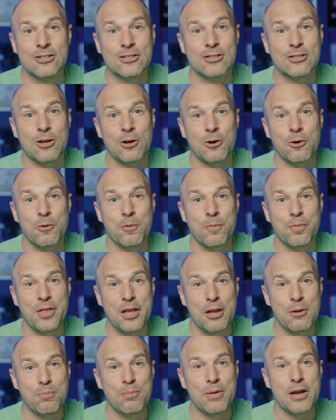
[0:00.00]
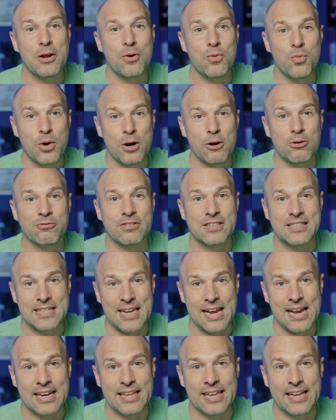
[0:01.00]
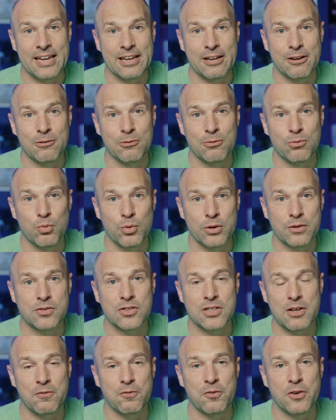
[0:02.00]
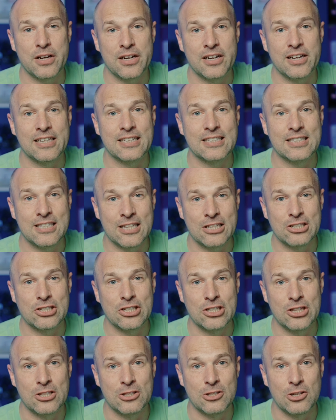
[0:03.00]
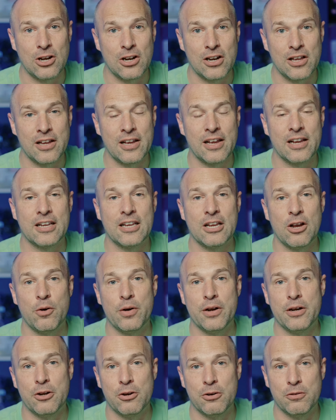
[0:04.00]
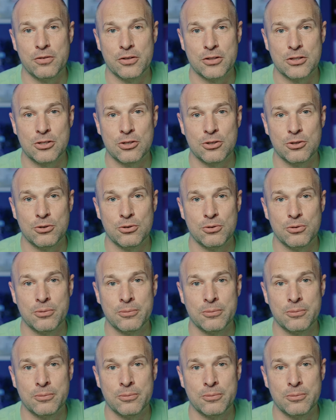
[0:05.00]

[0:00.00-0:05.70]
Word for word: So they may well retaliate with something like ditching the dollar, going over to